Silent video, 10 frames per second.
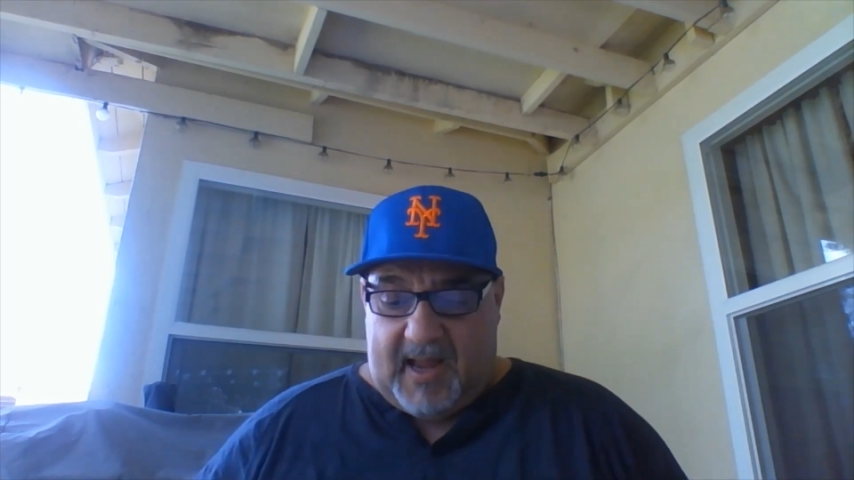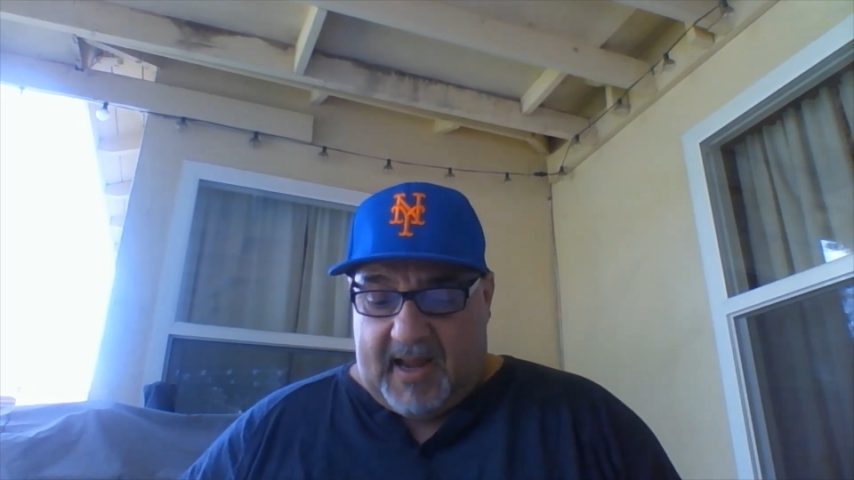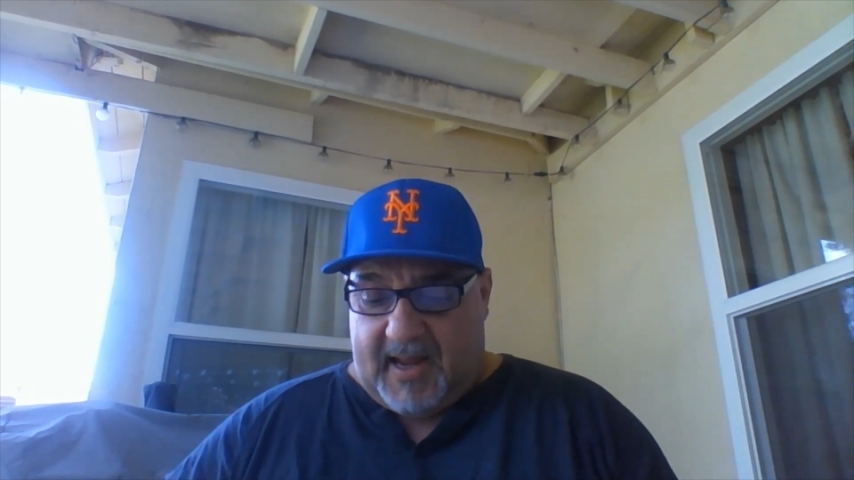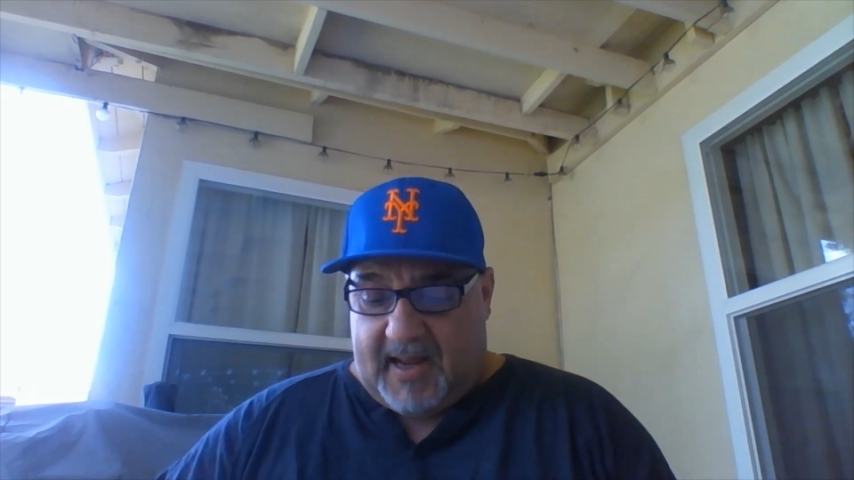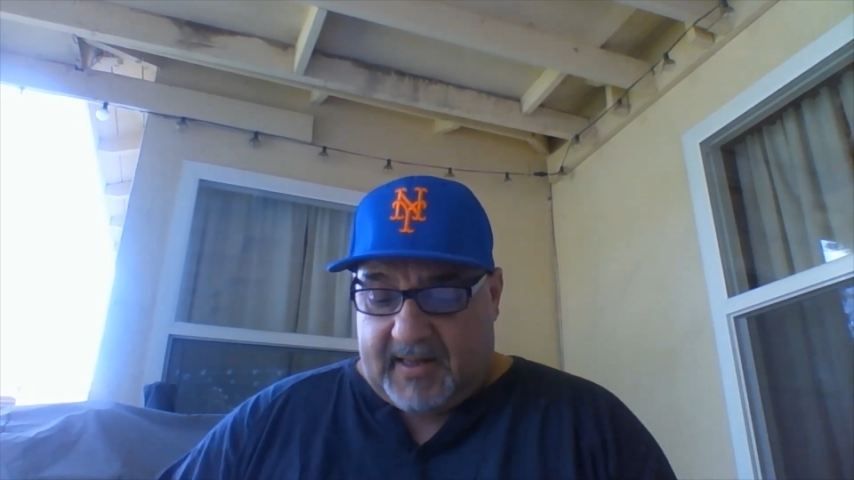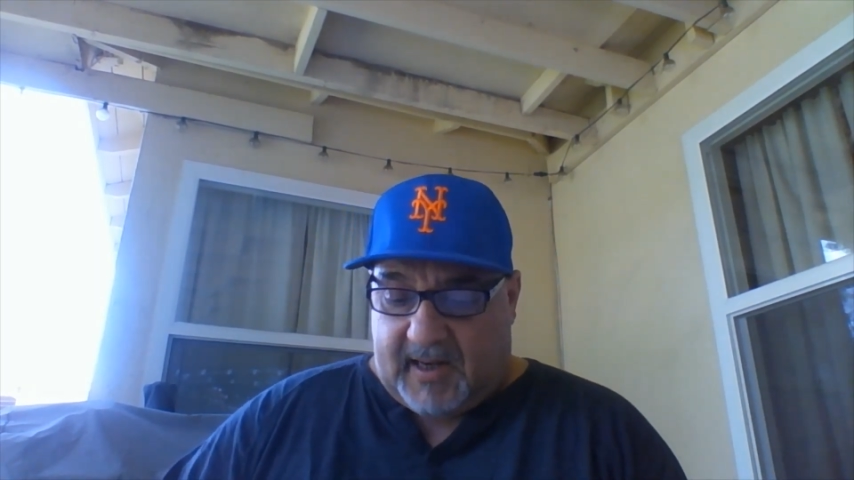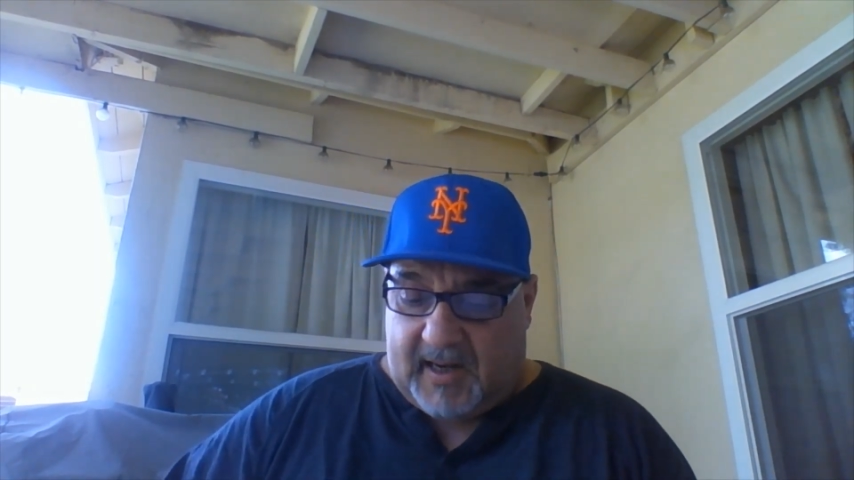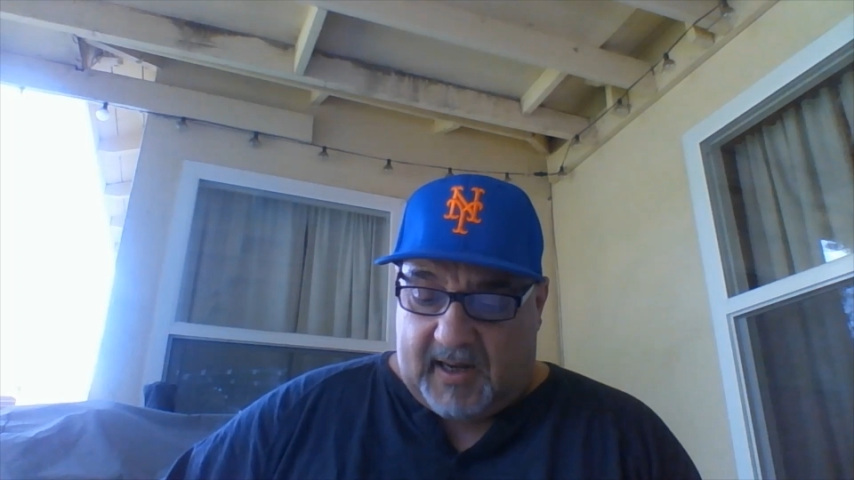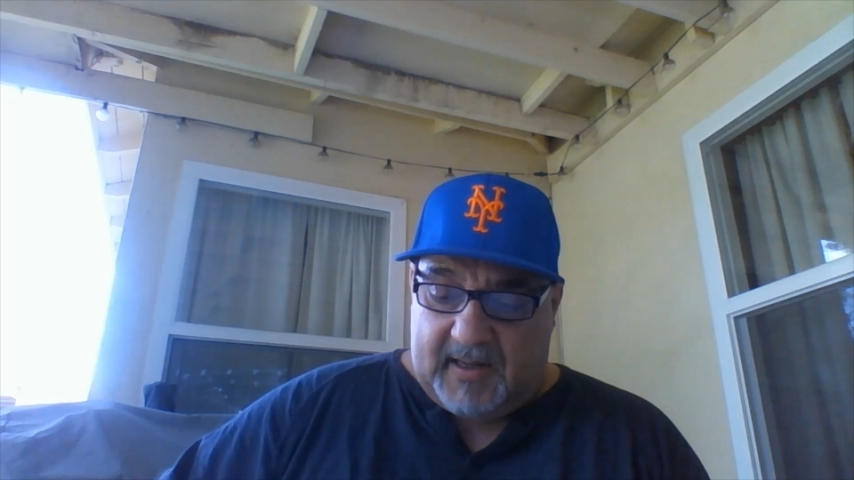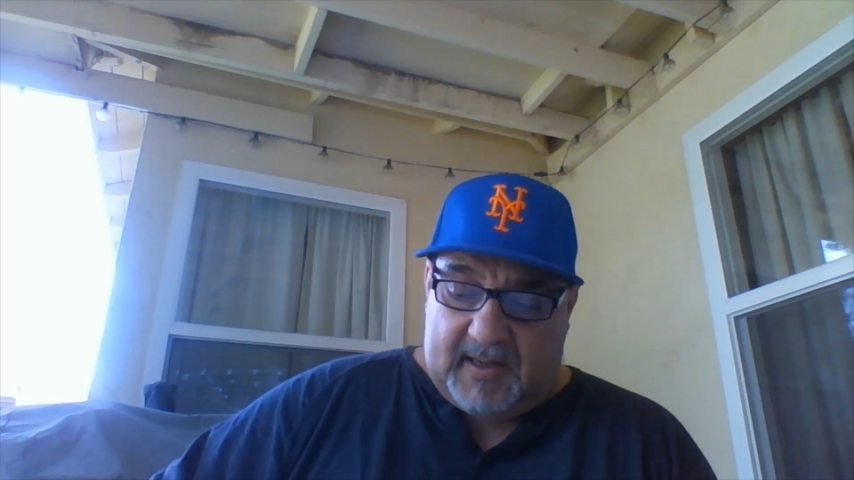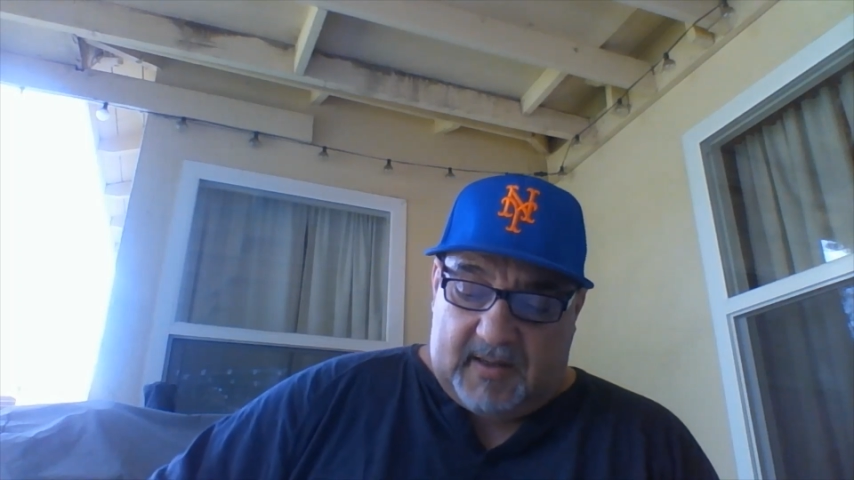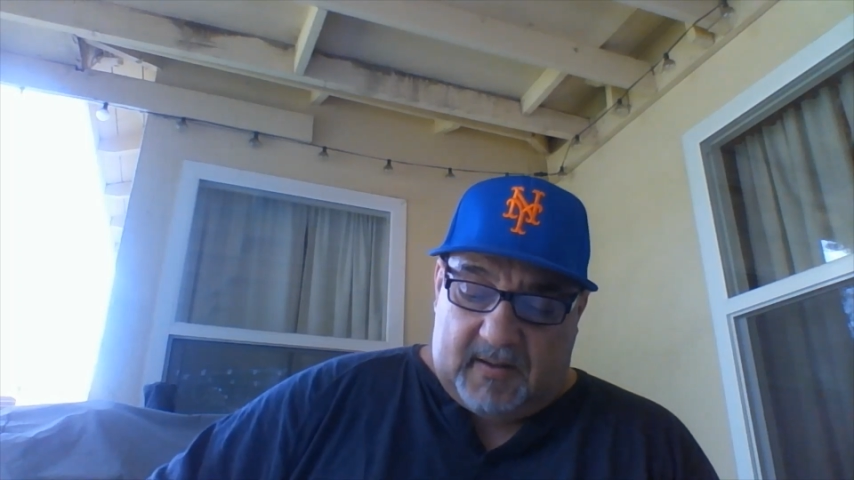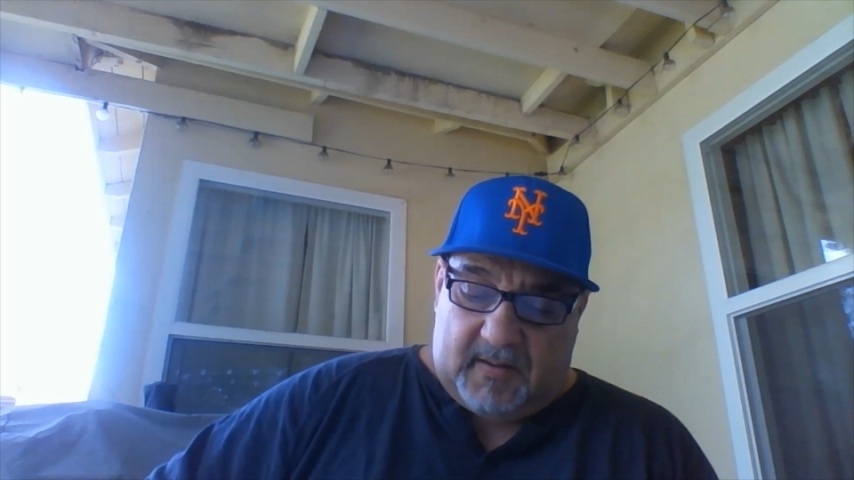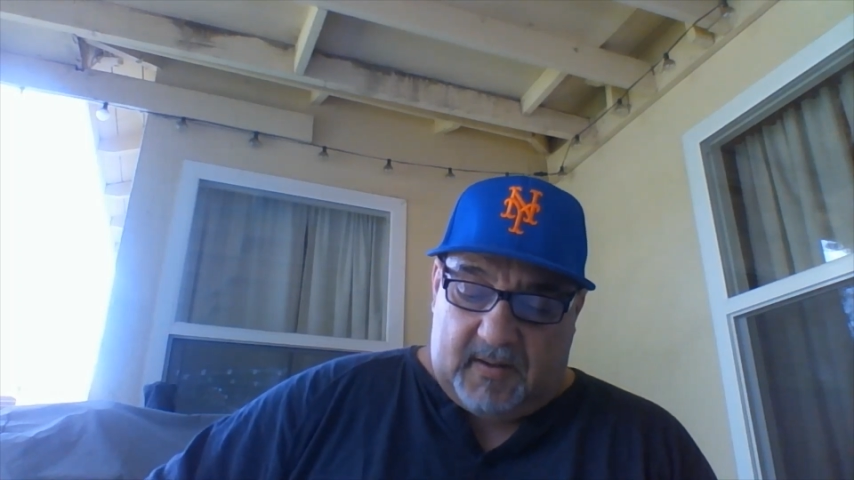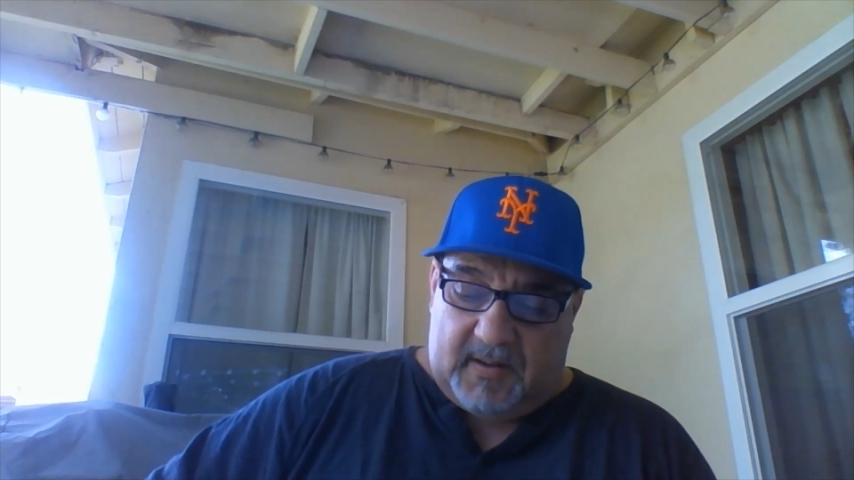and
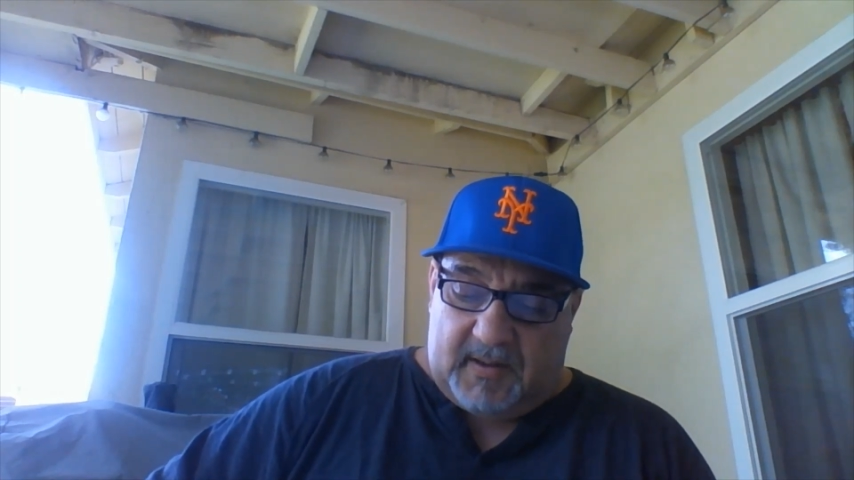well,